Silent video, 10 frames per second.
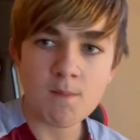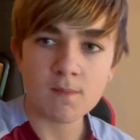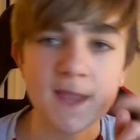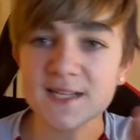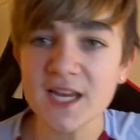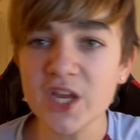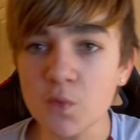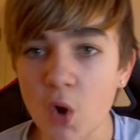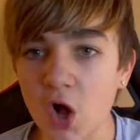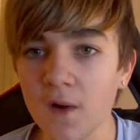I tell you
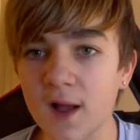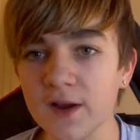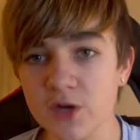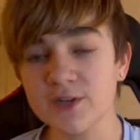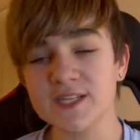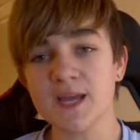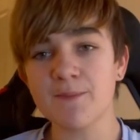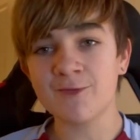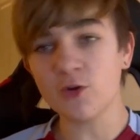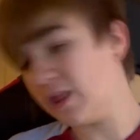what, I already said
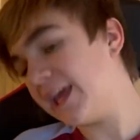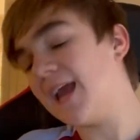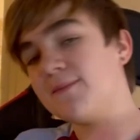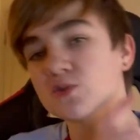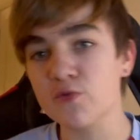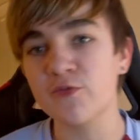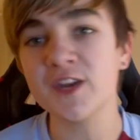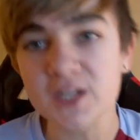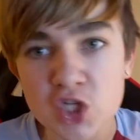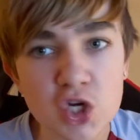before the game this Raphinha
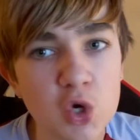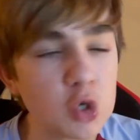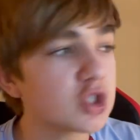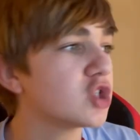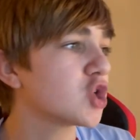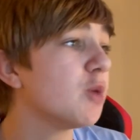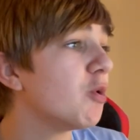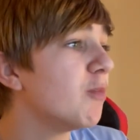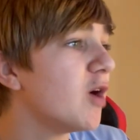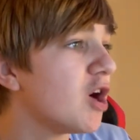should cause us trouble,
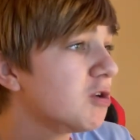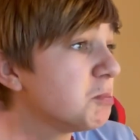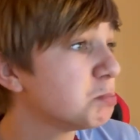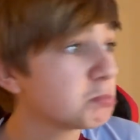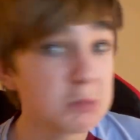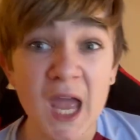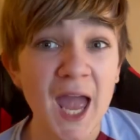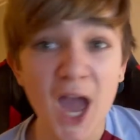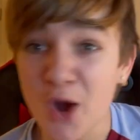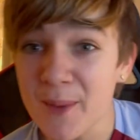but
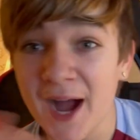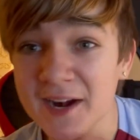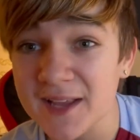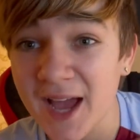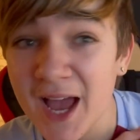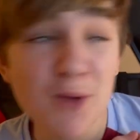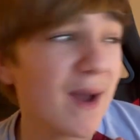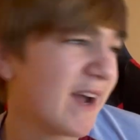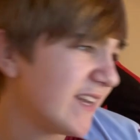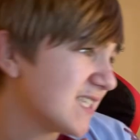Elmohamady, El
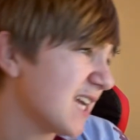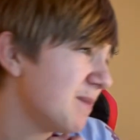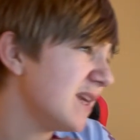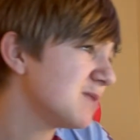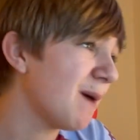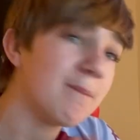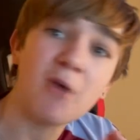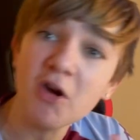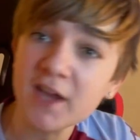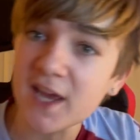Mahadi's had him in his back
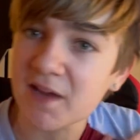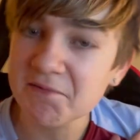pocket.